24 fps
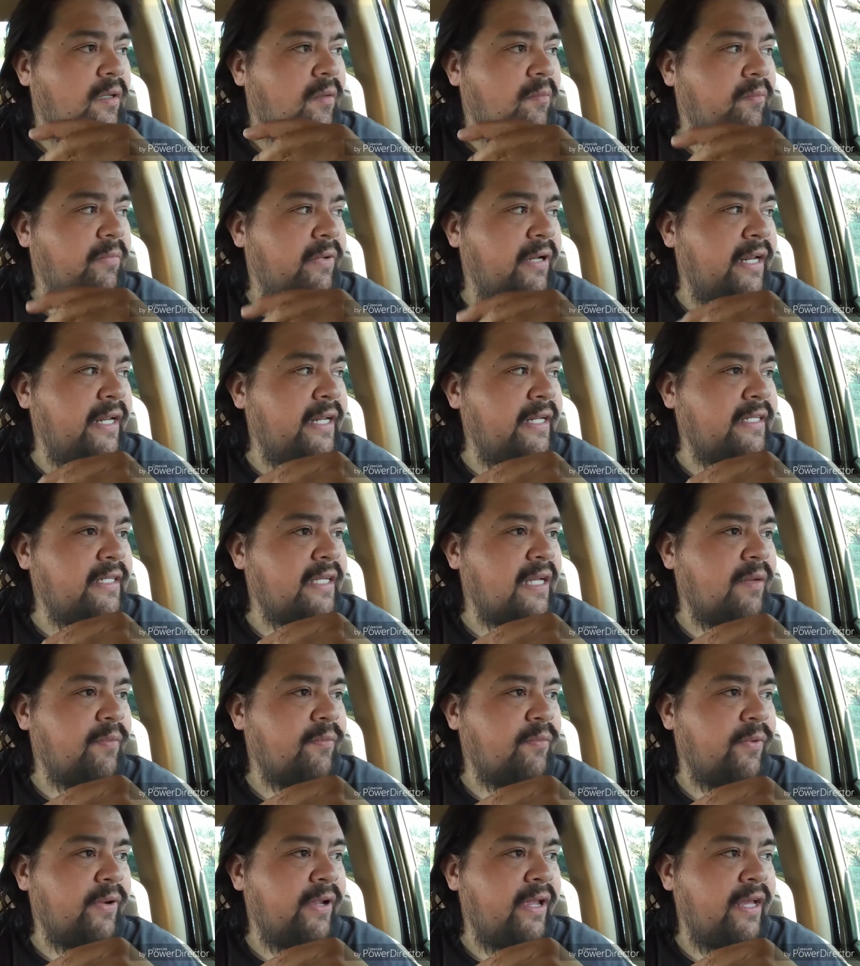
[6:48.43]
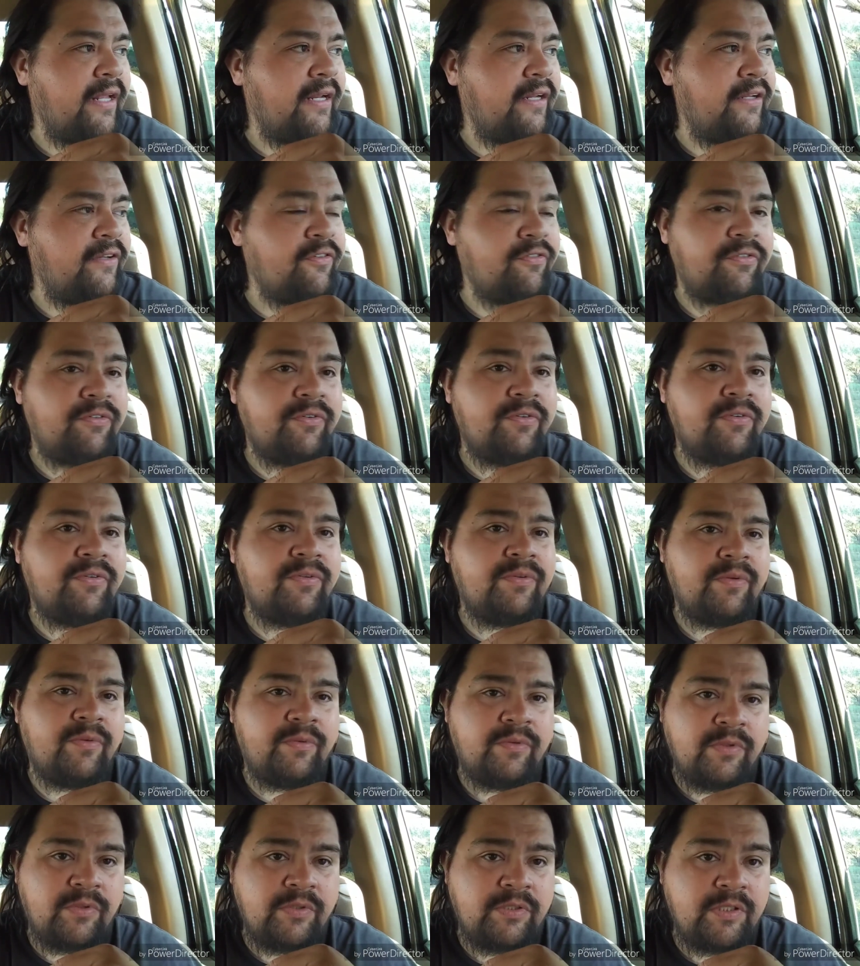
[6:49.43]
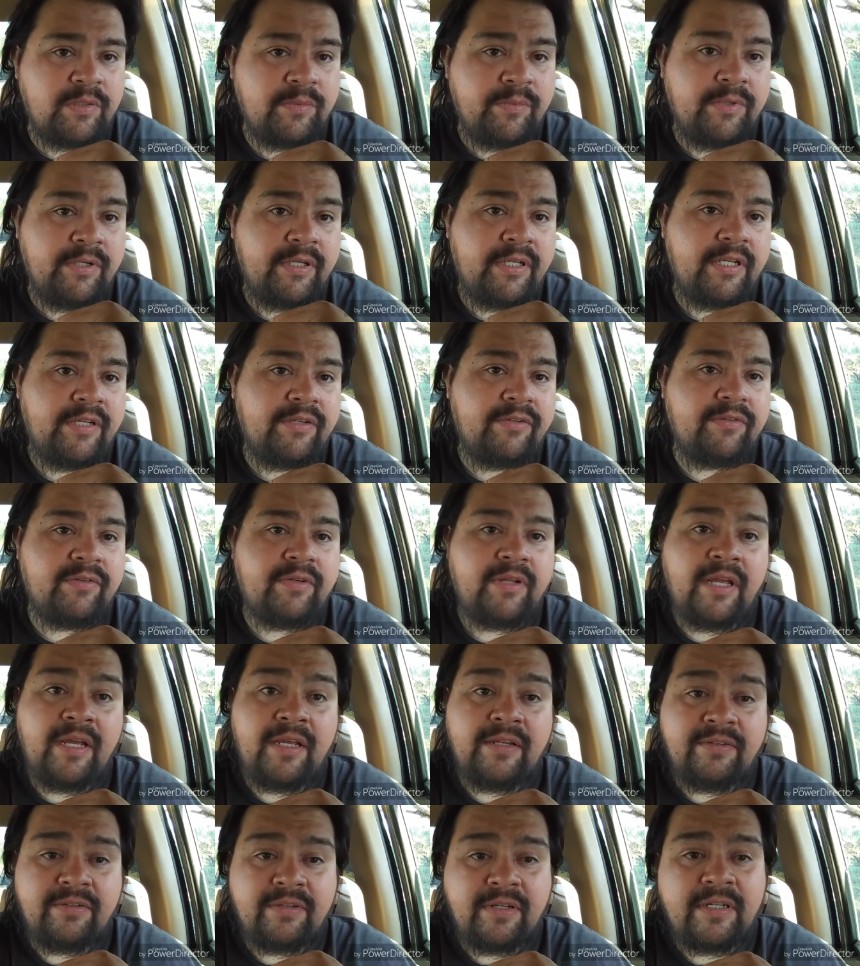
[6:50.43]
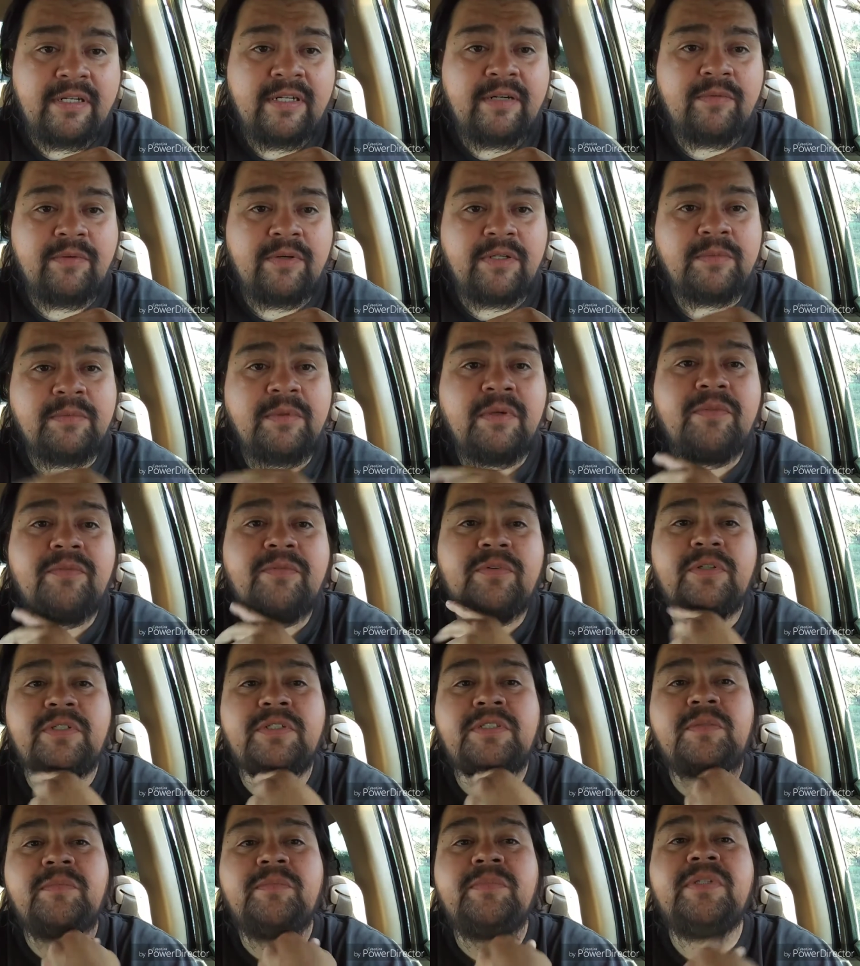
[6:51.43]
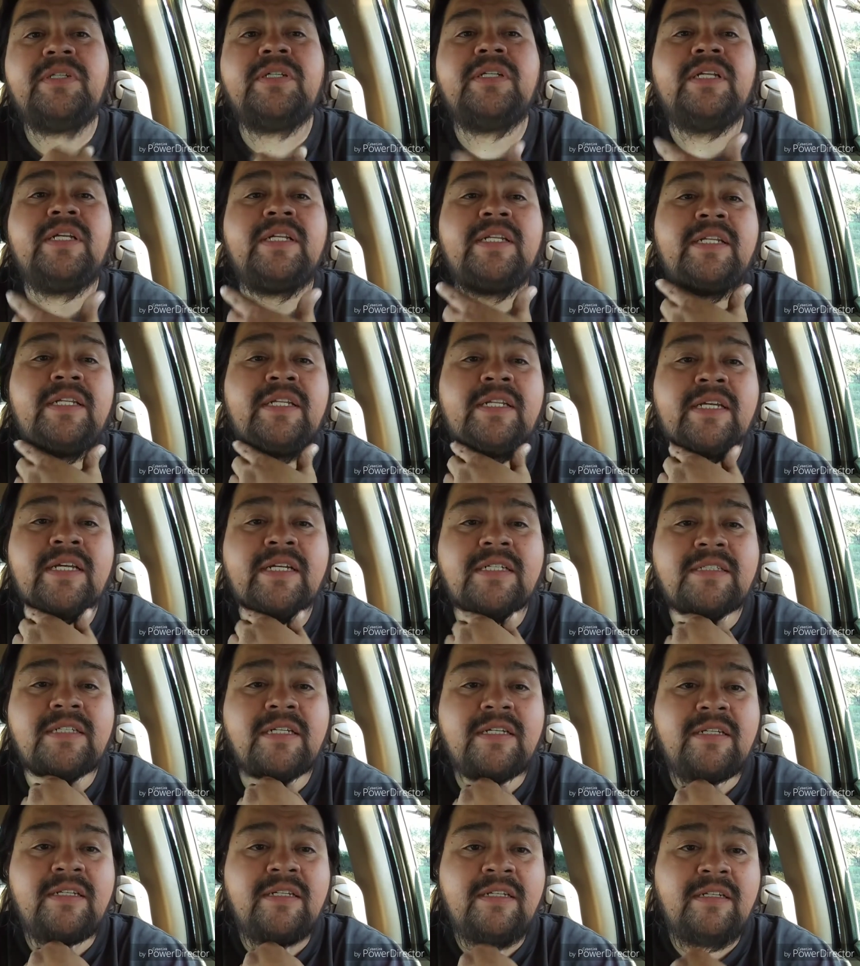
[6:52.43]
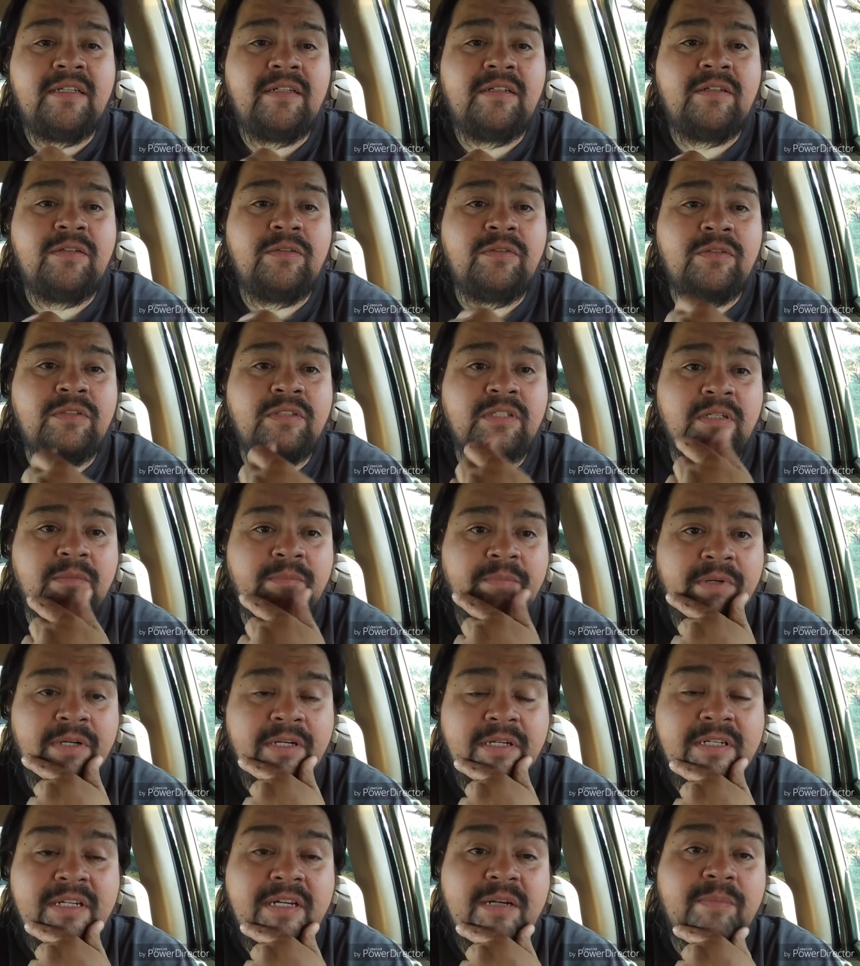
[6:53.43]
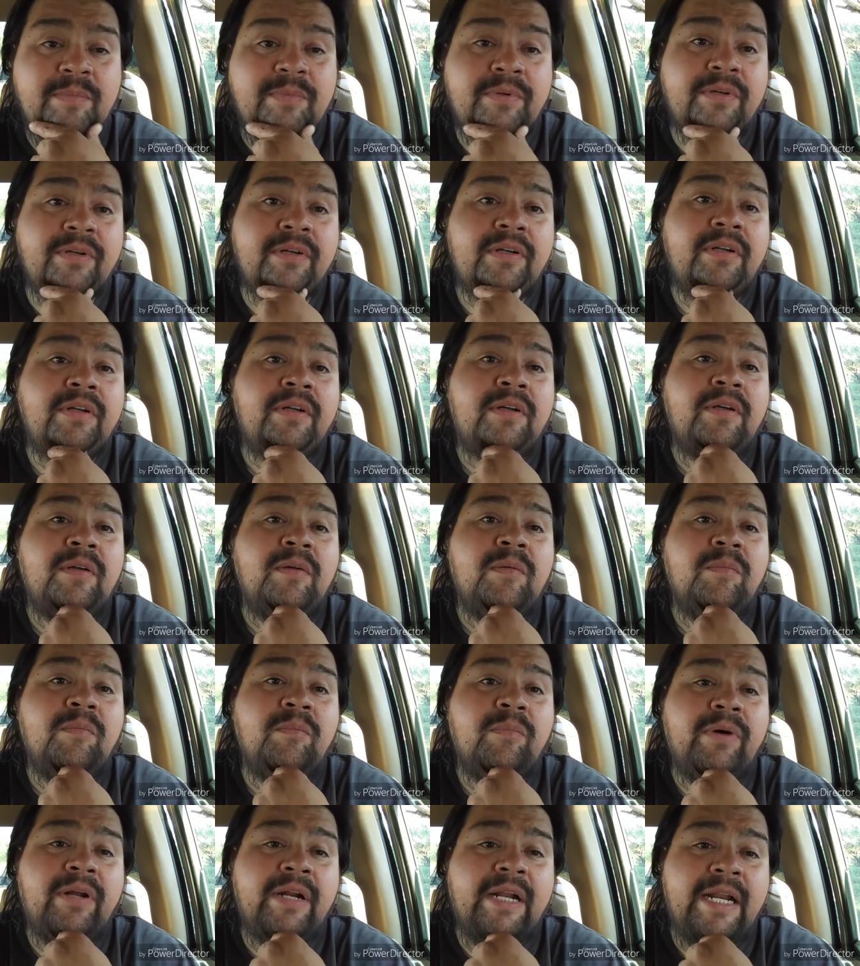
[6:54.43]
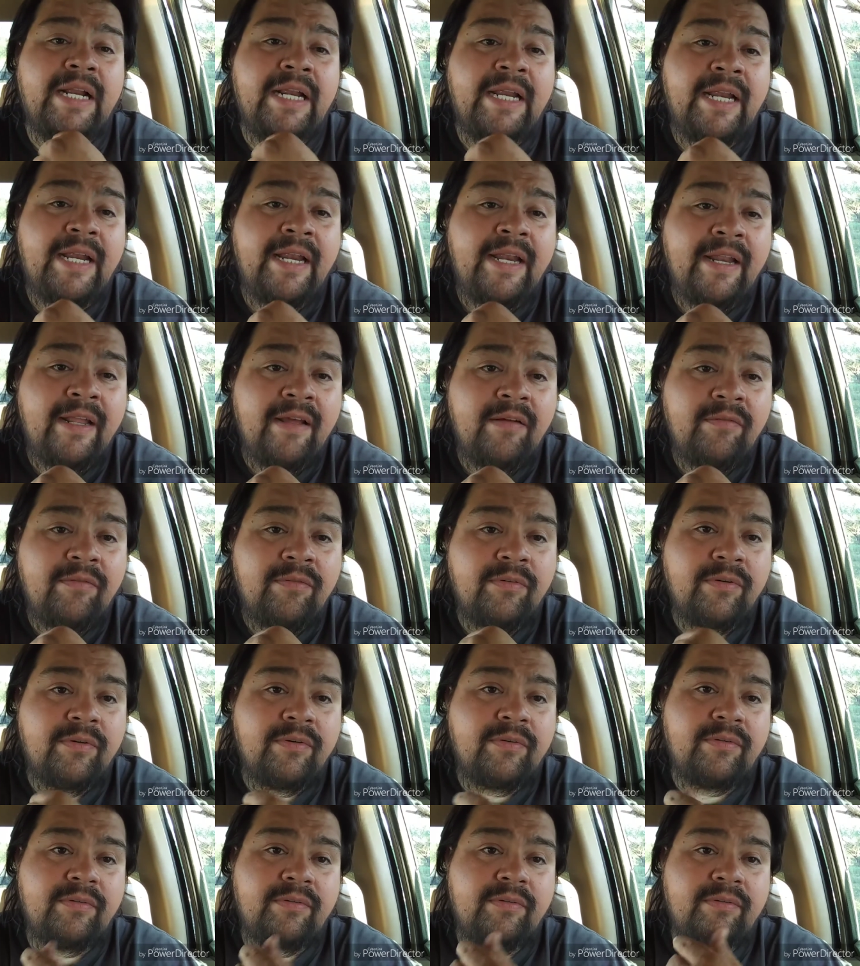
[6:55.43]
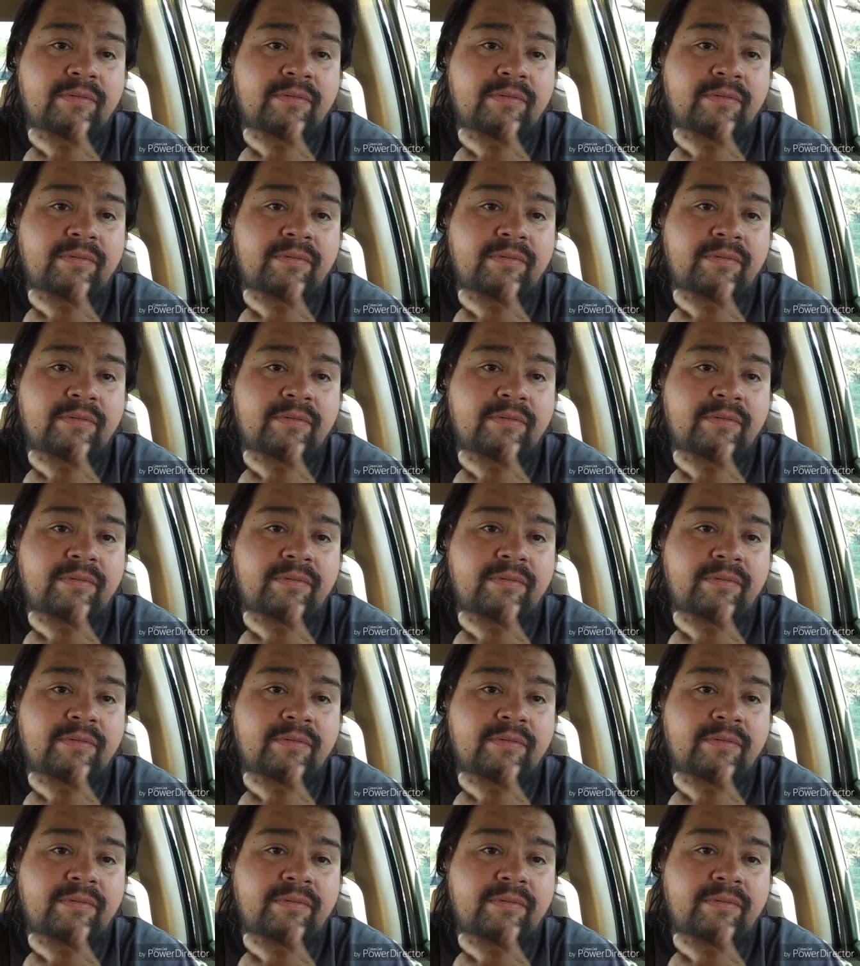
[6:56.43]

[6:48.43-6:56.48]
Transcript: but anytime we had issues with those communication, yes, I did raise my voice a bit, and yes, I did lose a little bit of temper, but I never